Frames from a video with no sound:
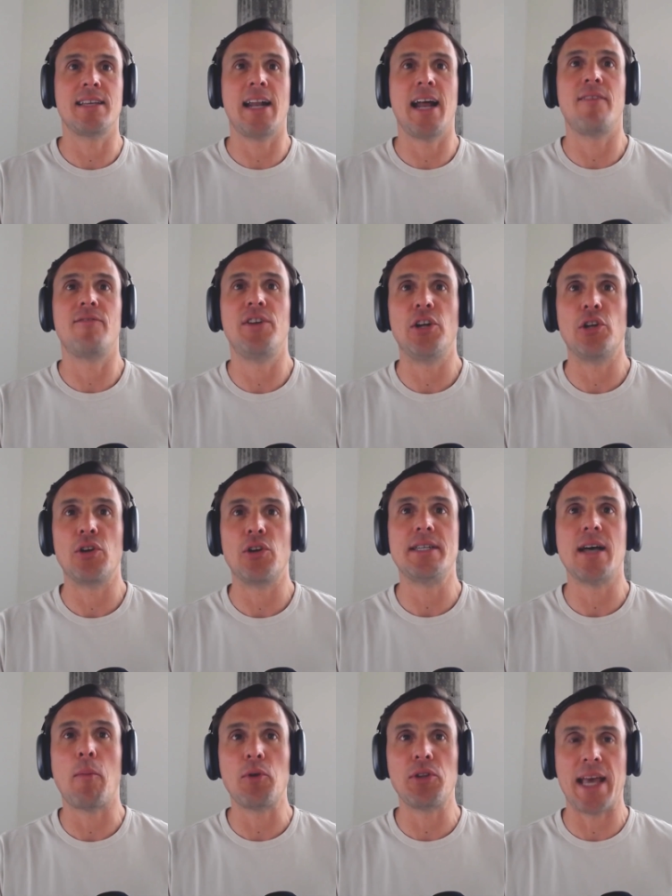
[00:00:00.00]
and have nearly
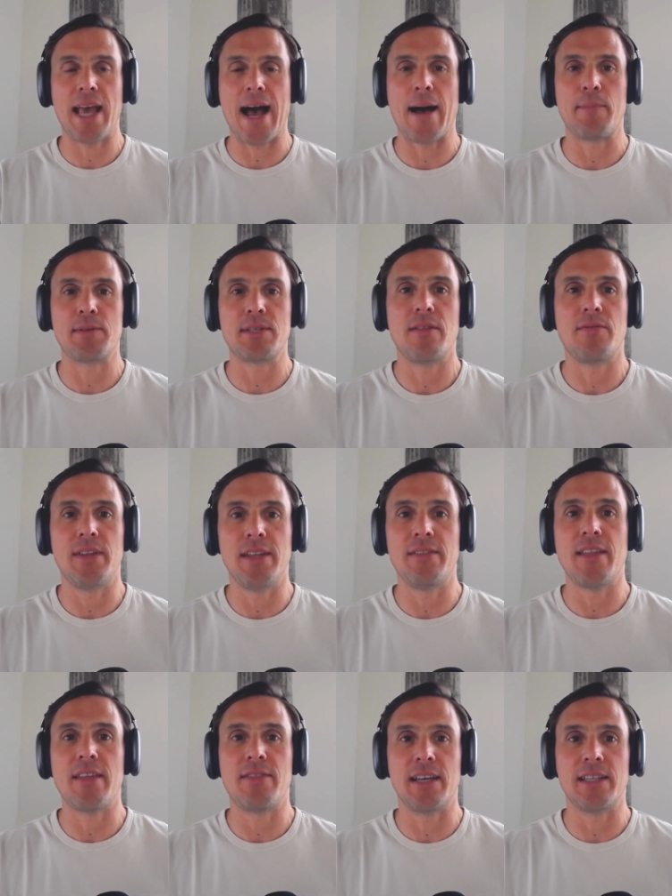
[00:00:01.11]
double the apps than
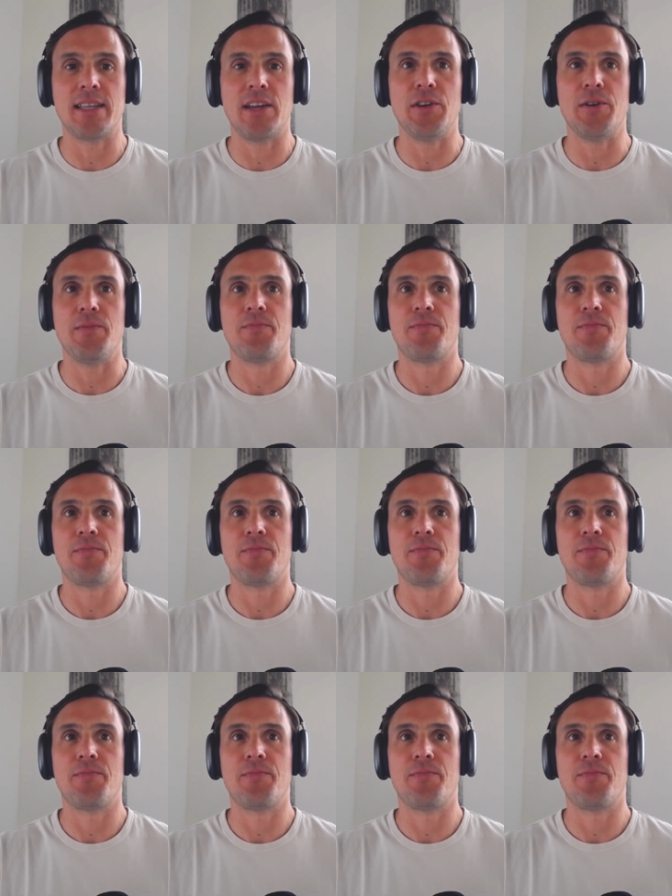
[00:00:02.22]
they think they do?